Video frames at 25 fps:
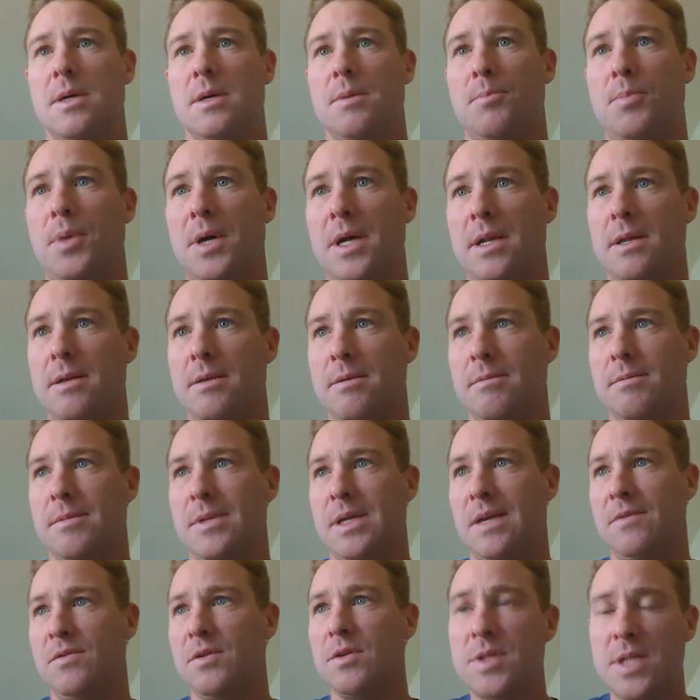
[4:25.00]
But
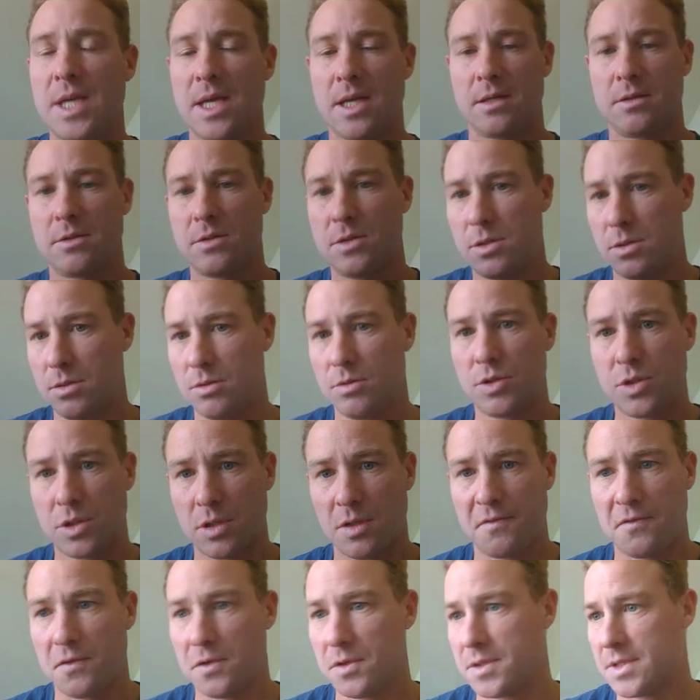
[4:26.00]
if you take two
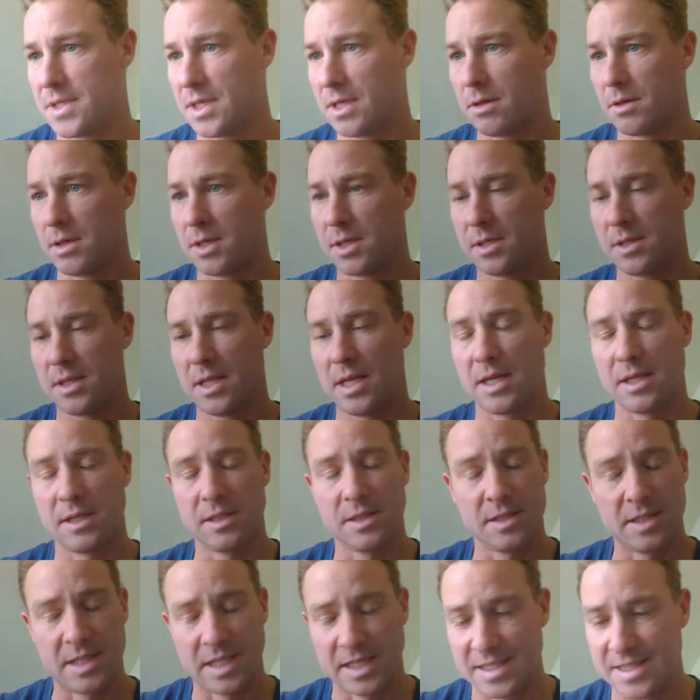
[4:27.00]
surfers that are at
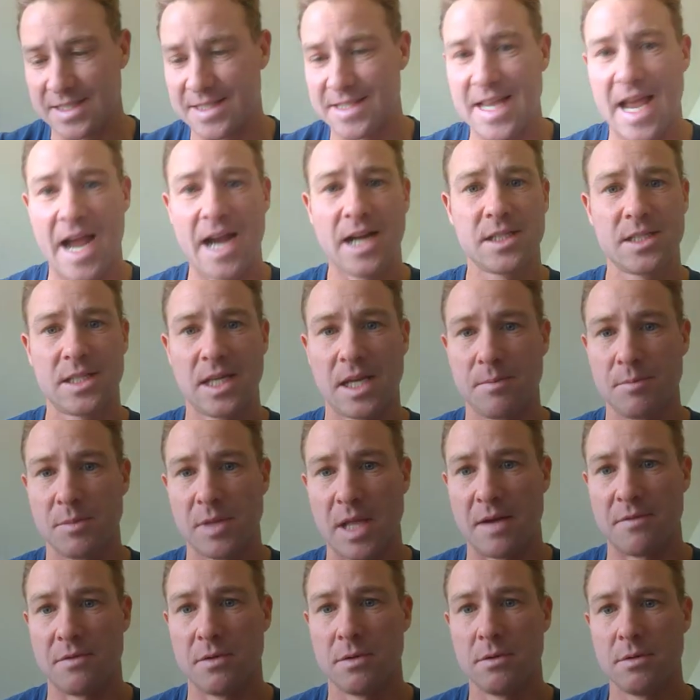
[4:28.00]
the exact same
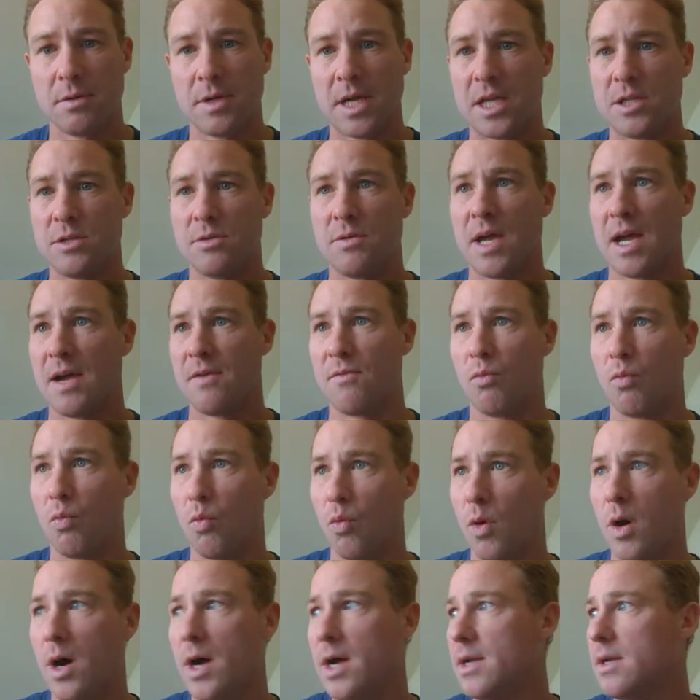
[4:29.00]
level and you have
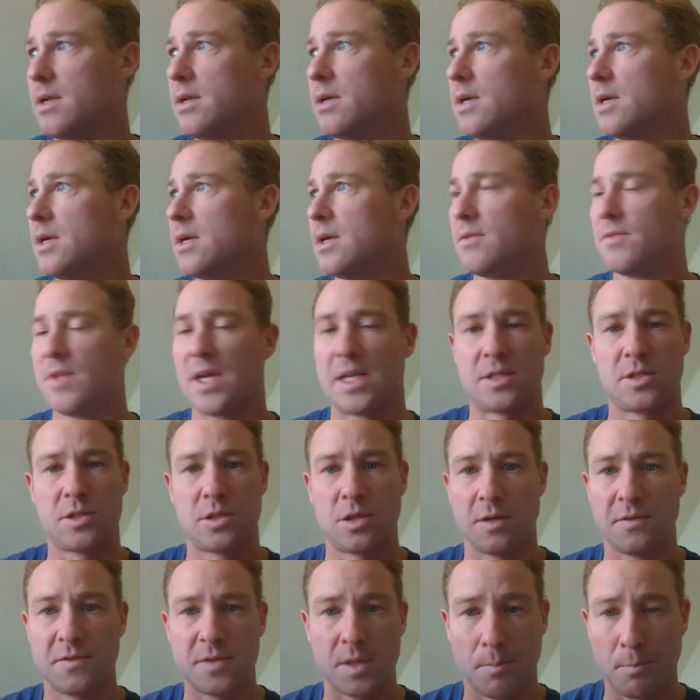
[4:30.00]
one that
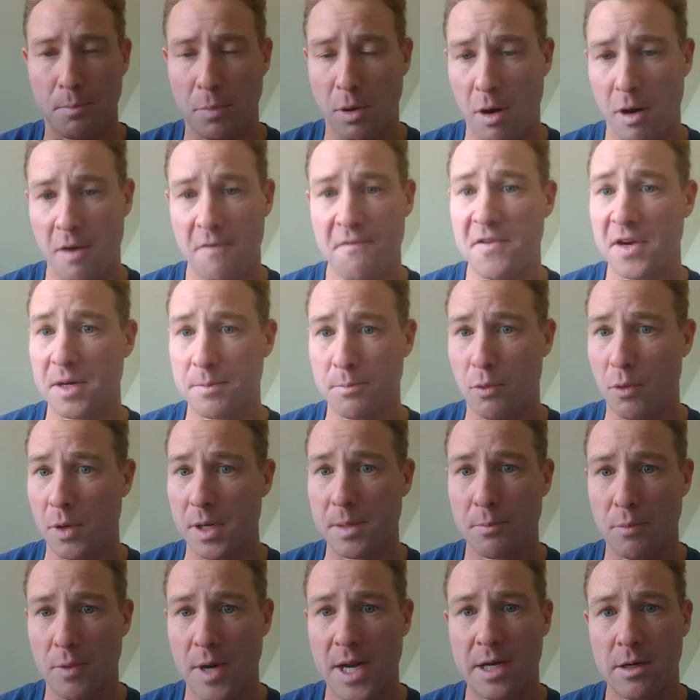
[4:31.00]
surfs a perfect
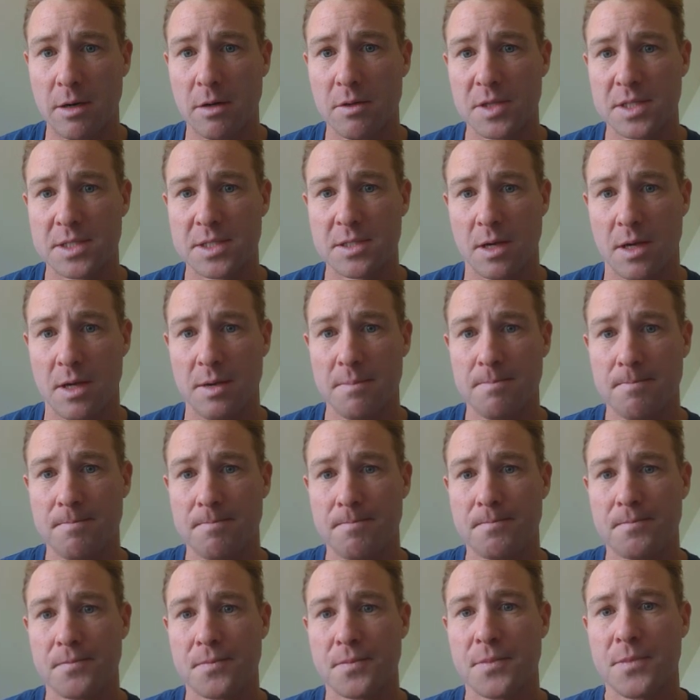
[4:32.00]
point break all the time
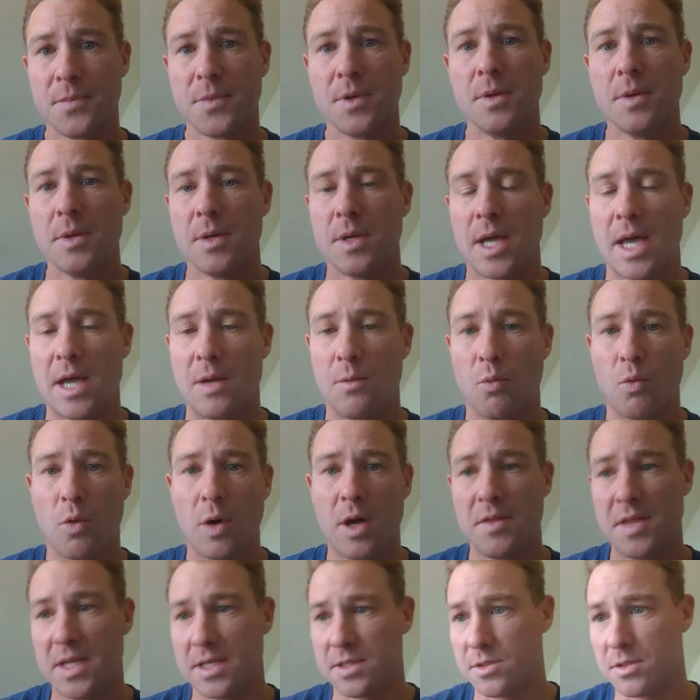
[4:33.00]
and
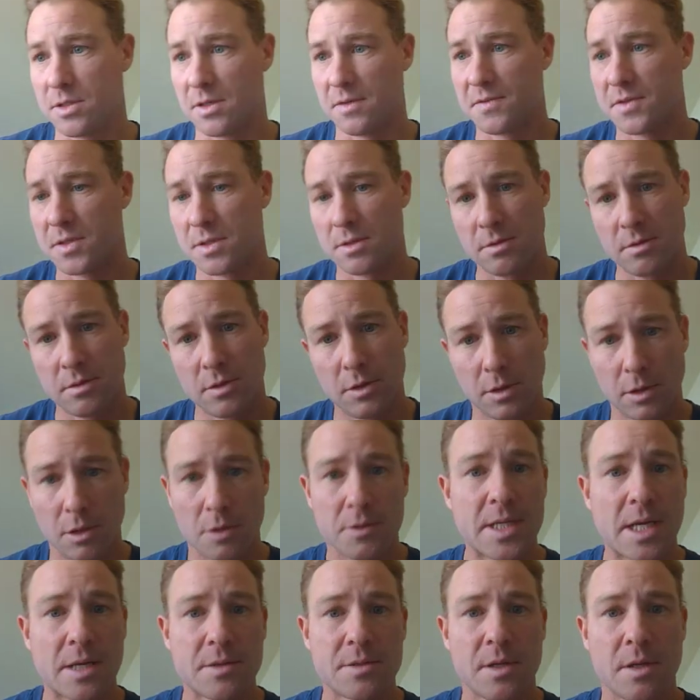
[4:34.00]
one that surfs
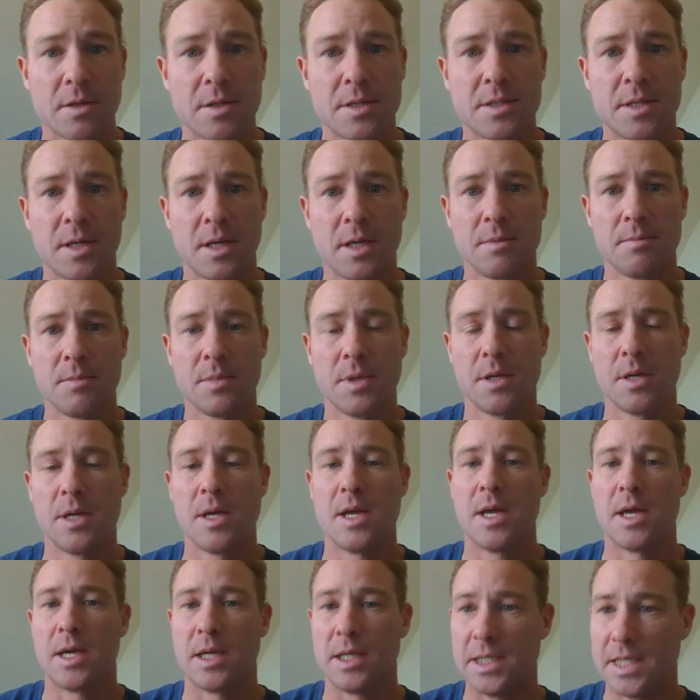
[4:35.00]
closeouts all the time,
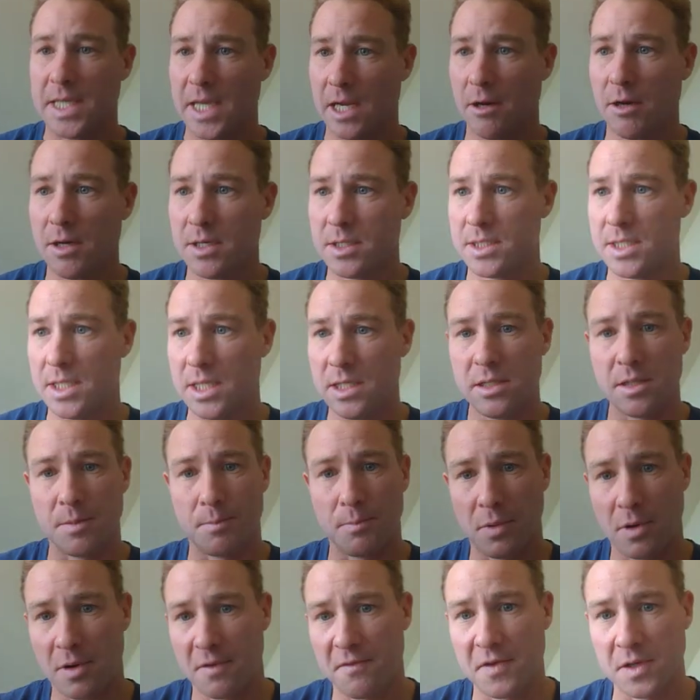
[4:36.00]
guaranteed the
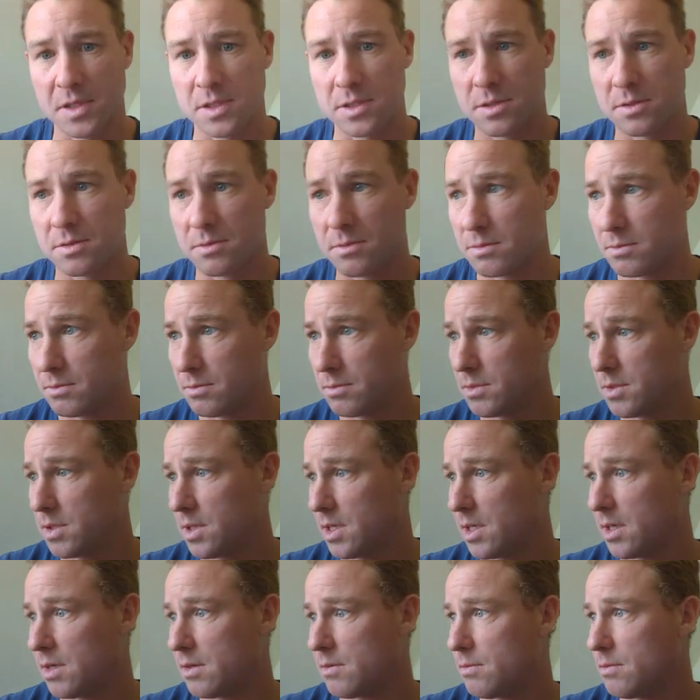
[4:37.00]
perfect
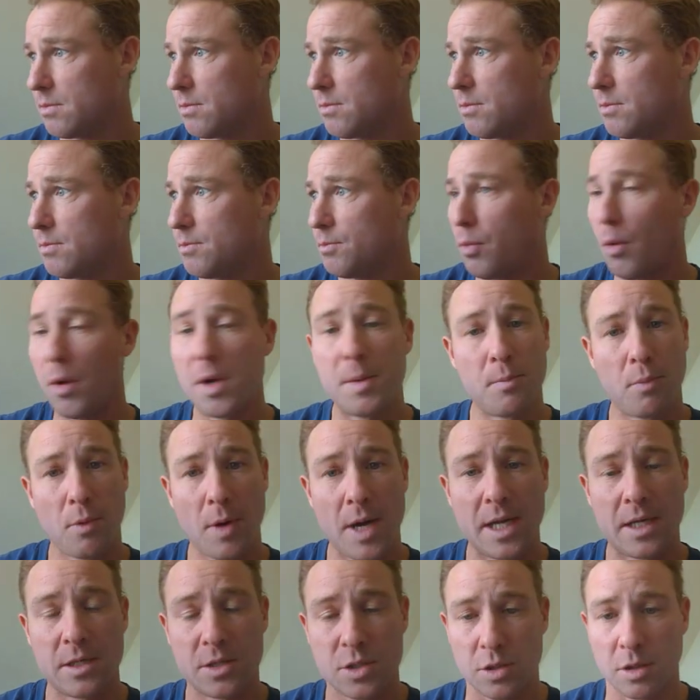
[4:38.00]
point
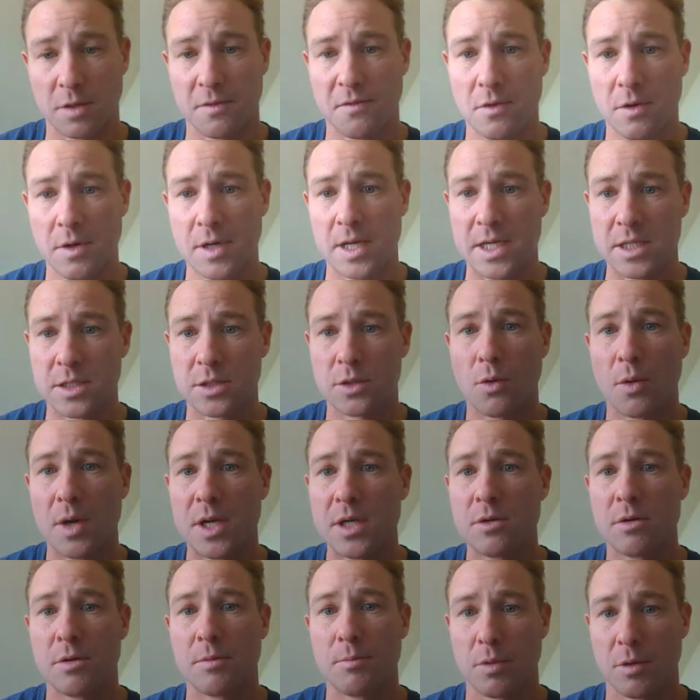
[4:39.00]
break surfer is
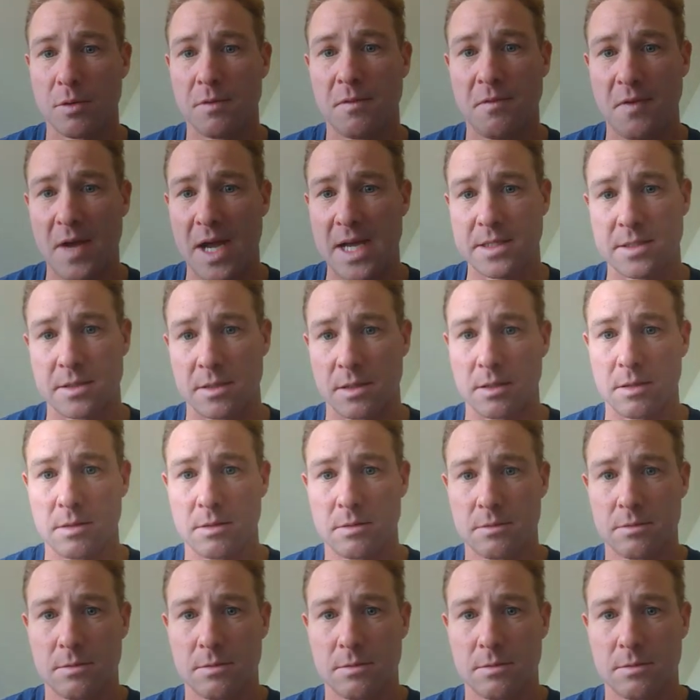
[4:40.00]
going to improve faster.